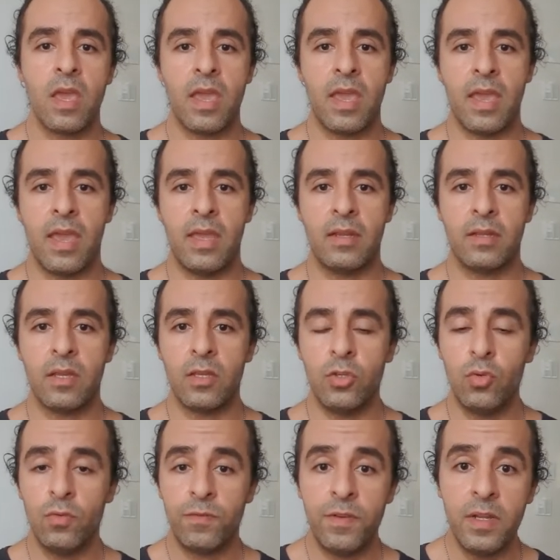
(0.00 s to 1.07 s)
And
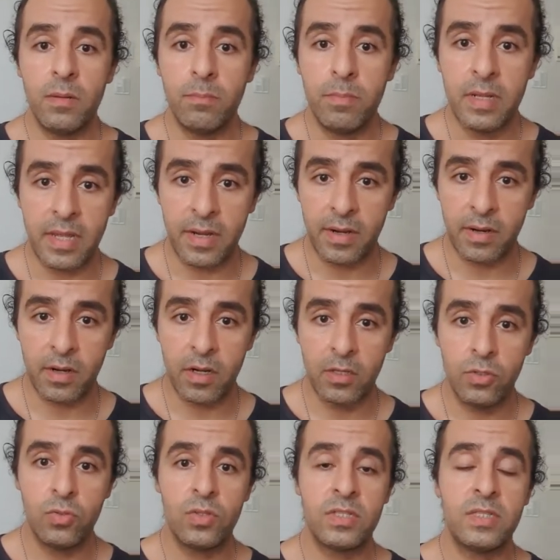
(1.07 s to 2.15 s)
you feel blur,
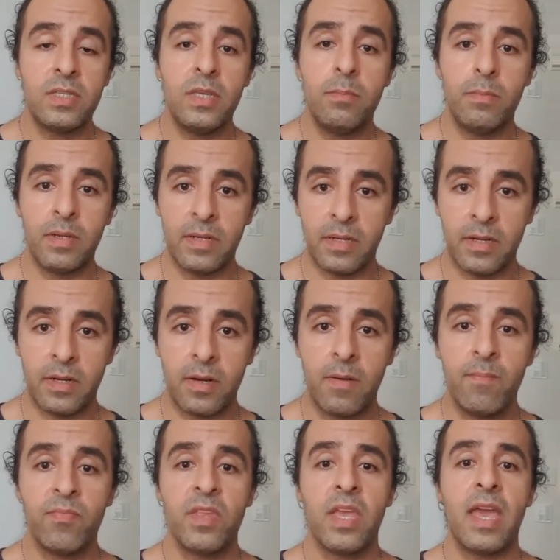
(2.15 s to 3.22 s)
you see blur,
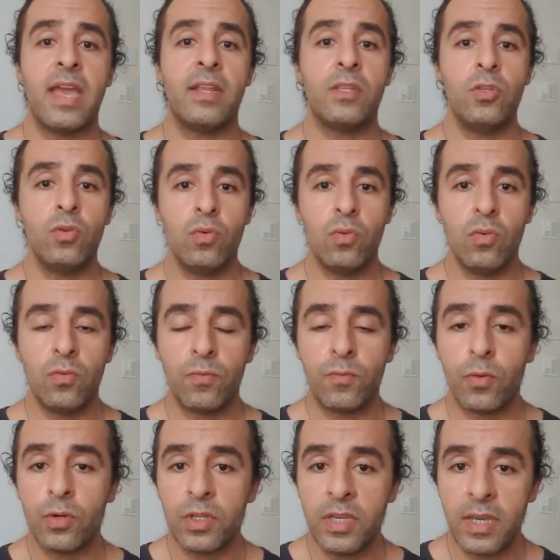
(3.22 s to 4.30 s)
and you
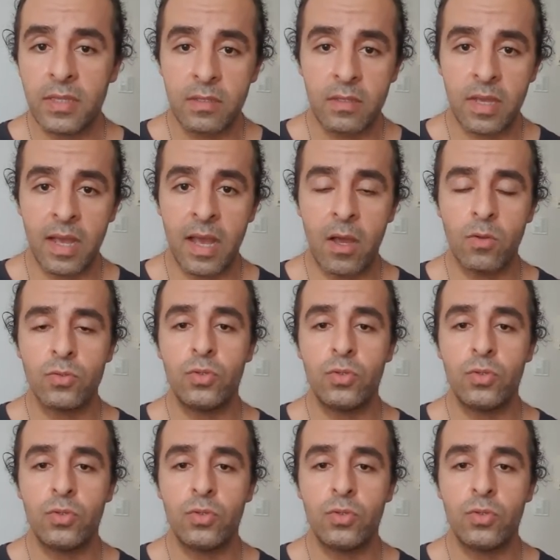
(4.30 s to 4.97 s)
forget how